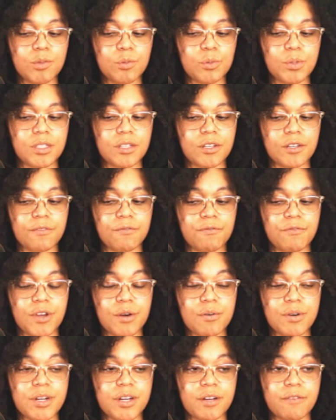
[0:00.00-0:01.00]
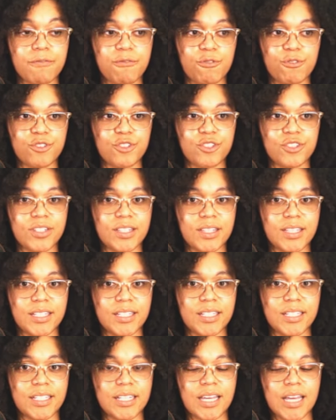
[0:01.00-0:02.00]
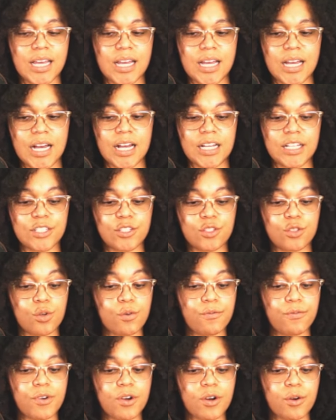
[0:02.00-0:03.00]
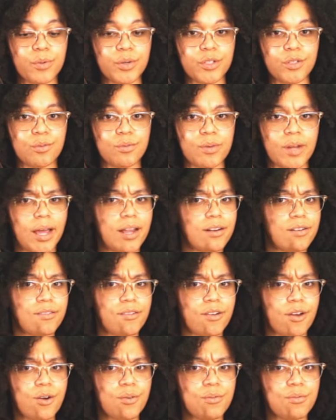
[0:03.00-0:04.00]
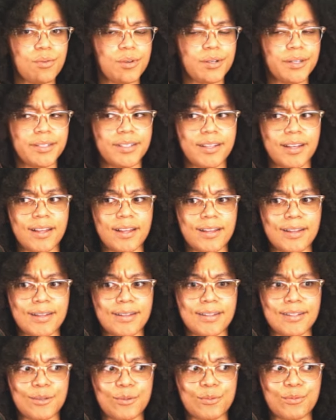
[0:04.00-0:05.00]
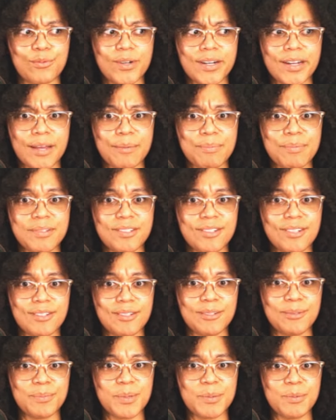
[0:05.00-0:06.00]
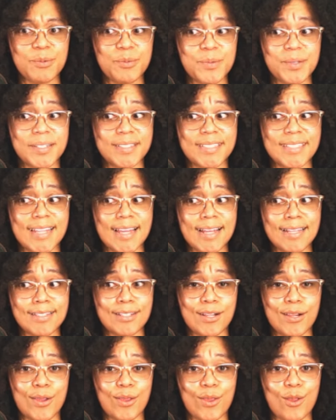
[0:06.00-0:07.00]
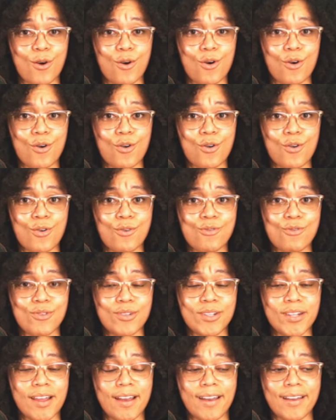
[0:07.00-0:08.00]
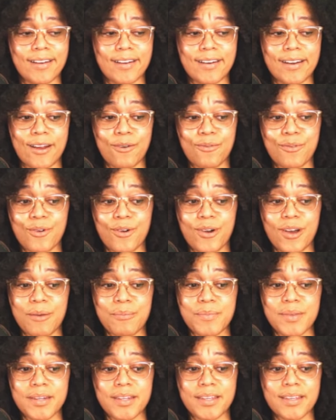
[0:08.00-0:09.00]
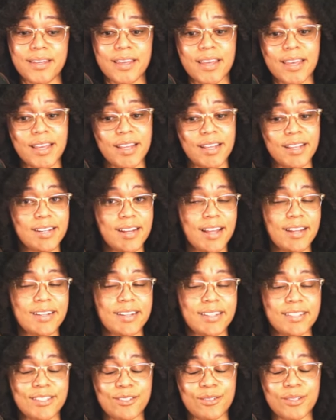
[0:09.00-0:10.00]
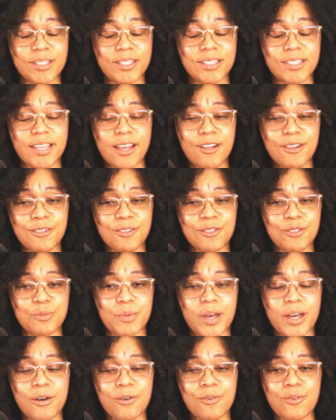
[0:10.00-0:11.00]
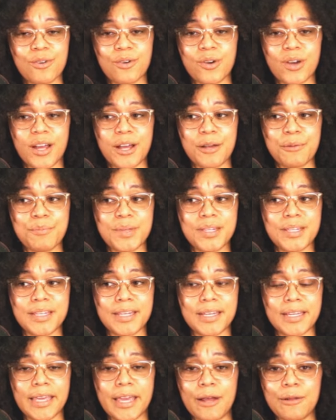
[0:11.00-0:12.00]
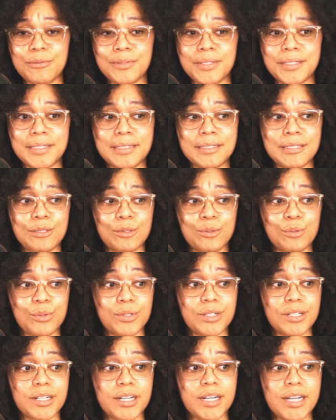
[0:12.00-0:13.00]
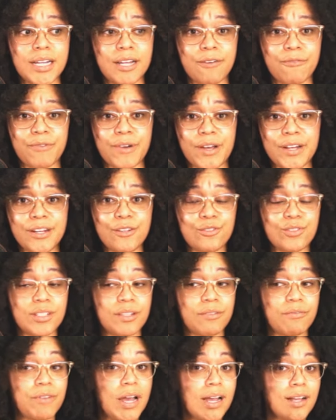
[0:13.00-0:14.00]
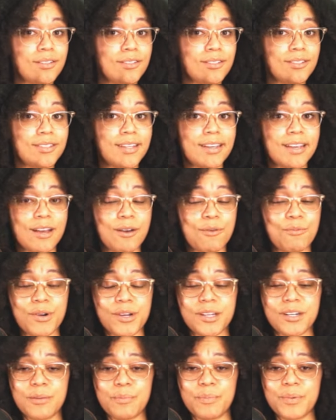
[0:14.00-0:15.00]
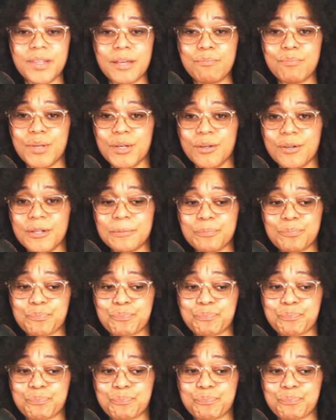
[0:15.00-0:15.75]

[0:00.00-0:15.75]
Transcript: was a very unfortunate thing. So far, we do not know what happened to all those people, because that's a long line. And I don't know how many, not necessarily tellers, but I don't know how many accountants or financial advisors they got working up in that building.